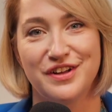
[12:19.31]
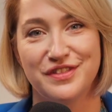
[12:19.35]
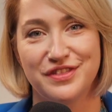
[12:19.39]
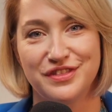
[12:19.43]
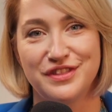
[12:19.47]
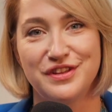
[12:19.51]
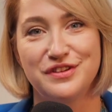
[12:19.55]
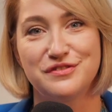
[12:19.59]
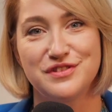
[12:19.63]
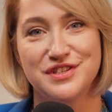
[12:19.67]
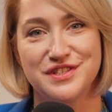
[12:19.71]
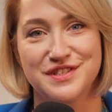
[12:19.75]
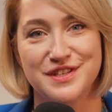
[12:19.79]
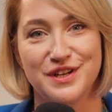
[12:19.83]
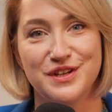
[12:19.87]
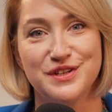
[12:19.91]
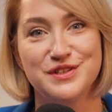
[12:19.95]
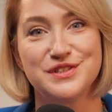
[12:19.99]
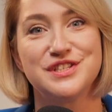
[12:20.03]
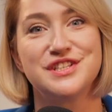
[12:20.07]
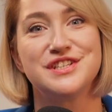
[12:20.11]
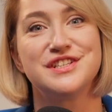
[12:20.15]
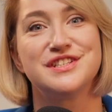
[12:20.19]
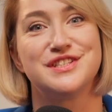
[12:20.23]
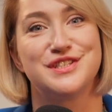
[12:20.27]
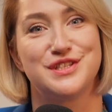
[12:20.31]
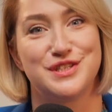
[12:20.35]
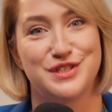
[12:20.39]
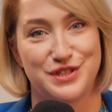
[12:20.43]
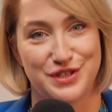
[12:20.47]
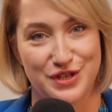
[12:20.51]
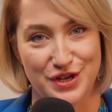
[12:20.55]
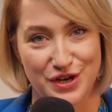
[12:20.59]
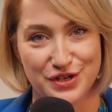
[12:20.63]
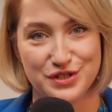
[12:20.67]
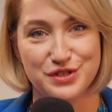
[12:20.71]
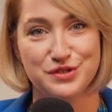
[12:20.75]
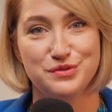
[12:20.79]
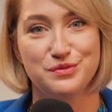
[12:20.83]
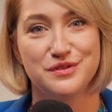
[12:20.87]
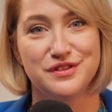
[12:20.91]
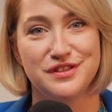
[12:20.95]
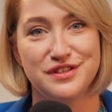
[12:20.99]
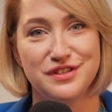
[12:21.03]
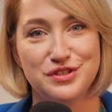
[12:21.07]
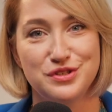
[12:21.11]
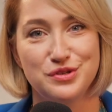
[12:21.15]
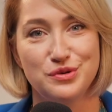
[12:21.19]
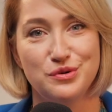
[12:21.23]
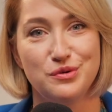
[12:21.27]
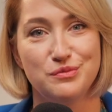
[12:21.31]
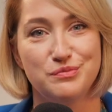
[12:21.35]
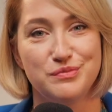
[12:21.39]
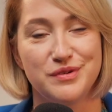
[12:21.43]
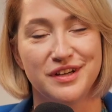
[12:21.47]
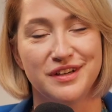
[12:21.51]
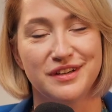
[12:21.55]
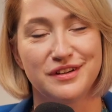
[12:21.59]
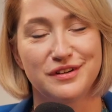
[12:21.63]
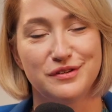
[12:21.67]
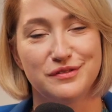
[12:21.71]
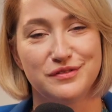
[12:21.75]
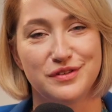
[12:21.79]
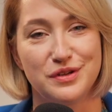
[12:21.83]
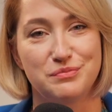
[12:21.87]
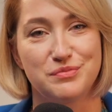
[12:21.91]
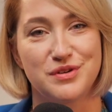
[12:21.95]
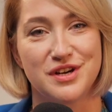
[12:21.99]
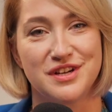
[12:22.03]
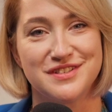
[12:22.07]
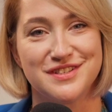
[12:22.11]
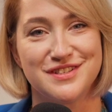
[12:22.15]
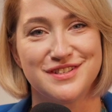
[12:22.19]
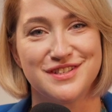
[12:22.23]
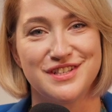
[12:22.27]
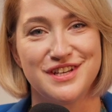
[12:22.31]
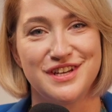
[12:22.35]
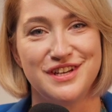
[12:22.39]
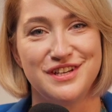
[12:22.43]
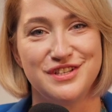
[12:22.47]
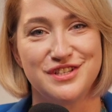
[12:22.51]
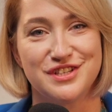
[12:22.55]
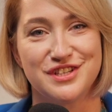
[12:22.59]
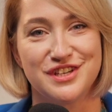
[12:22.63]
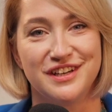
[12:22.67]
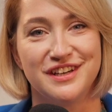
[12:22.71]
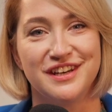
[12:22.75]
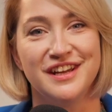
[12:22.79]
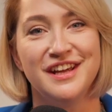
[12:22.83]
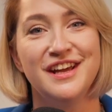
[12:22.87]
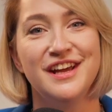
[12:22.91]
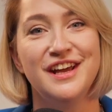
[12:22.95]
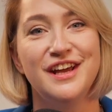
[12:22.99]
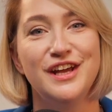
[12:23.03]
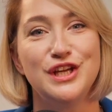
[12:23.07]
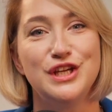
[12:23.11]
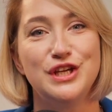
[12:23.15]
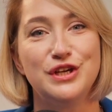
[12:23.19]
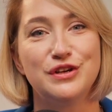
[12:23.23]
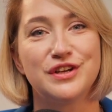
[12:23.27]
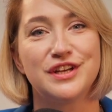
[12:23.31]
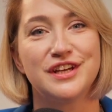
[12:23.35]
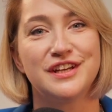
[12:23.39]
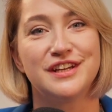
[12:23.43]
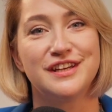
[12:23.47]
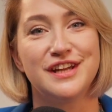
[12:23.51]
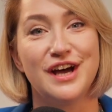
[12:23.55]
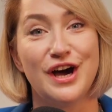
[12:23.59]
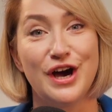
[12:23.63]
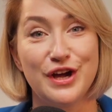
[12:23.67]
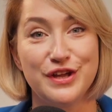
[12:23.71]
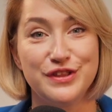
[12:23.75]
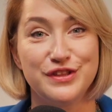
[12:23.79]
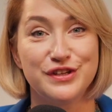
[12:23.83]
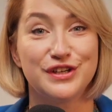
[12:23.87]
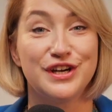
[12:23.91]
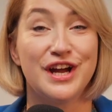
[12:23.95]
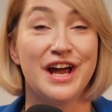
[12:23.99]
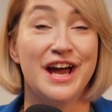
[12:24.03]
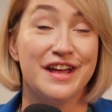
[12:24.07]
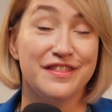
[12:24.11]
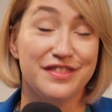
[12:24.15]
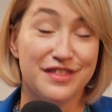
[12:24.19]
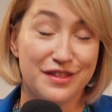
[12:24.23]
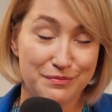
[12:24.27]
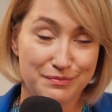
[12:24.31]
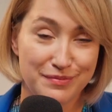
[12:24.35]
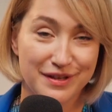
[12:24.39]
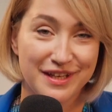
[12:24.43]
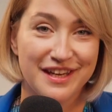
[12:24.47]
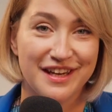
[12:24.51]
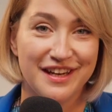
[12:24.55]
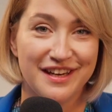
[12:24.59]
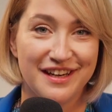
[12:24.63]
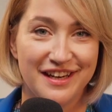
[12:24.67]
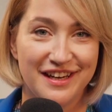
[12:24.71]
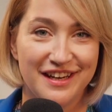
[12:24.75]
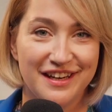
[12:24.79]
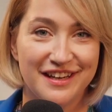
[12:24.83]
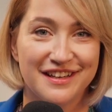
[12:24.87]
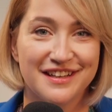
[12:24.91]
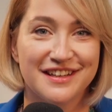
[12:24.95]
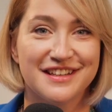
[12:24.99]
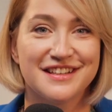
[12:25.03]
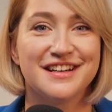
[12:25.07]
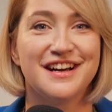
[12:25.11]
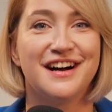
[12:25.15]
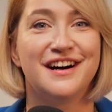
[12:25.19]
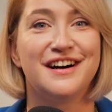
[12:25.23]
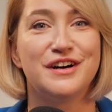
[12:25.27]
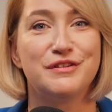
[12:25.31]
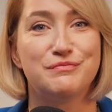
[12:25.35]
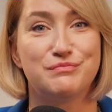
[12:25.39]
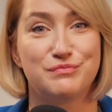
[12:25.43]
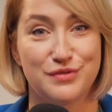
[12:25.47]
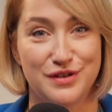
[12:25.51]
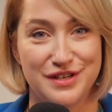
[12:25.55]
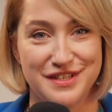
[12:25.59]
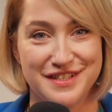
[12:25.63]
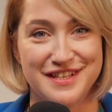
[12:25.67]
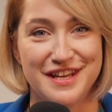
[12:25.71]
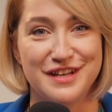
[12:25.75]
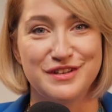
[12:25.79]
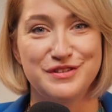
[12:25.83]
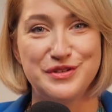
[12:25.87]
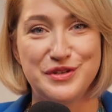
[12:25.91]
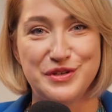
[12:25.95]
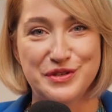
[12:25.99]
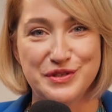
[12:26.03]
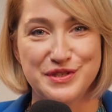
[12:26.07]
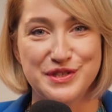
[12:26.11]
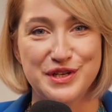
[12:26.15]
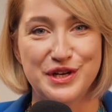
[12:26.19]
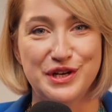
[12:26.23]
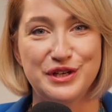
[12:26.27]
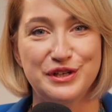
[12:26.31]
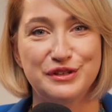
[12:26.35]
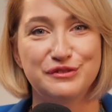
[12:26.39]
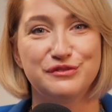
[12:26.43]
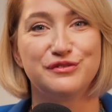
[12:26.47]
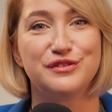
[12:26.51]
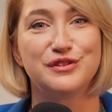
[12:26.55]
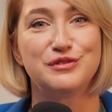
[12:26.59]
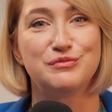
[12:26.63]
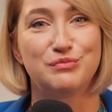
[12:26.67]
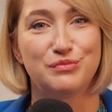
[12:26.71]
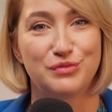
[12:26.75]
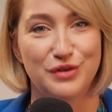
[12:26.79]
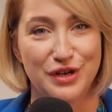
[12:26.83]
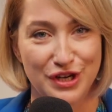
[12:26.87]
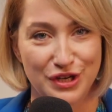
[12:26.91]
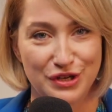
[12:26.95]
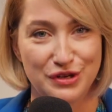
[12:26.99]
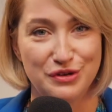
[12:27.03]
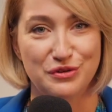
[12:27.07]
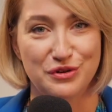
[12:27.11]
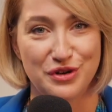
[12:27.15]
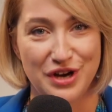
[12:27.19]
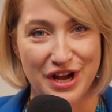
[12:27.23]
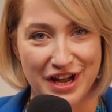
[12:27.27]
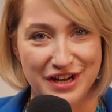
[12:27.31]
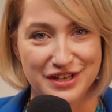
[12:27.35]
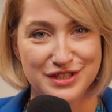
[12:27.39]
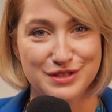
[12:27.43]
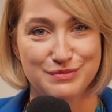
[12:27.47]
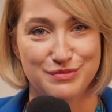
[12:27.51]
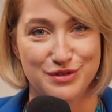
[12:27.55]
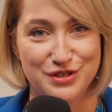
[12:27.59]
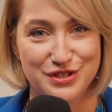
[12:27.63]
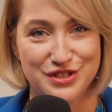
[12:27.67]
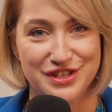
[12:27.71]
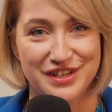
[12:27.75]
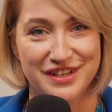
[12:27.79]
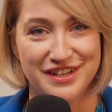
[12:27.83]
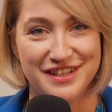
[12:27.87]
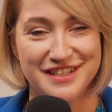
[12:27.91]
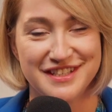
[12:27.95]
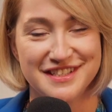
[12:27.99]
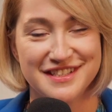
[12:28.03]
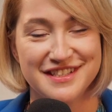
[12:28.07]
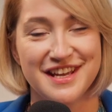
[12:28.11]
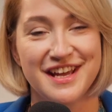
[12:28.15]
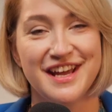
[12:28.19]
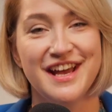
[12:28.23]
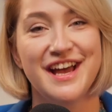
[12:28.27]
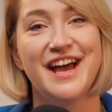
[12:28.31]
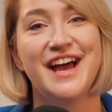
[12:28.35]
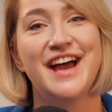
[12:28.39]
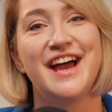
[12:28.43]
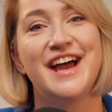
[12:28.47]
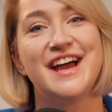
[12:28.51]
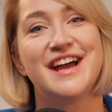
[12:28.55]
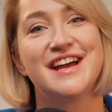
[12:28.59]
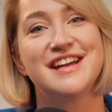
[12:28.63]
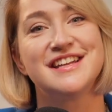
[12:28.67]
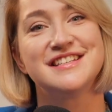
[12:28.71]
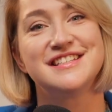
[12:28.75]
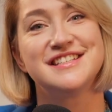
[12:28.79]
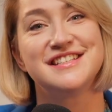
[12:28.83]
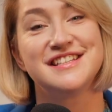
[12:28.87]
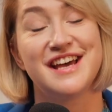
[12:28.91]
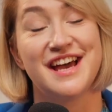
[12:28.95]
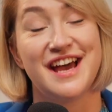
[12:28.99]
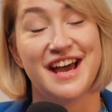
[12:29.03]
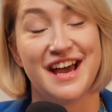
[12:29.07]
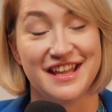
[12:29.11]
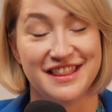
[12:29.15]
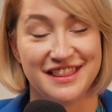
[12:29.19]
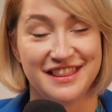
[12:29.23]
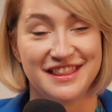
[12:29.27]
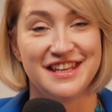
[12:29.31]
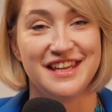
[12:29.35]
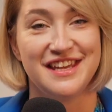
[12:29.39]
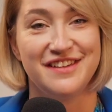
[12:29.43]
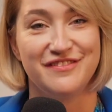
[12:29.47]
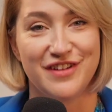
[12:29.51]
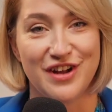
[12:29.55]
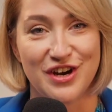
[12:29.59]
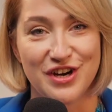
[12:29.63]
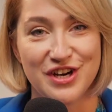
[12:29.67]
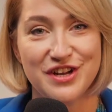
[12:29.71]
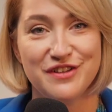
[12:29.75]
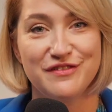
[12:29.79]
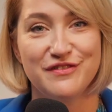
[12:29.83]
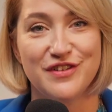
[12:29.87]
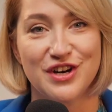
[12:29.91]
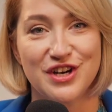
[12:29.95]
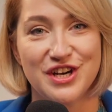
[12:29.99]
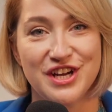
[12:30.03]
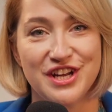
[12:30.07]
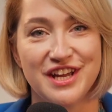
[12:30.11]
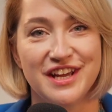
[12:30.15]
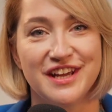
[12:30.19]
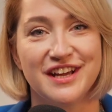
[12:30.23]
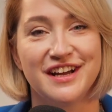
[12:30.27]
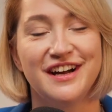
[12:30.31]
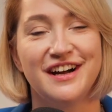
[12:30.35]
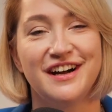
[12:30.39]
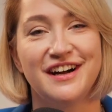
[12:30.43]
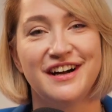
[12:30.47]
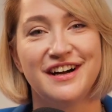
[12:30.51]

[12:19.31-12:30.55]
the result, and start with the topic of the presentation. You can either at the beginning present yourself and bring your expertise, and at the very, very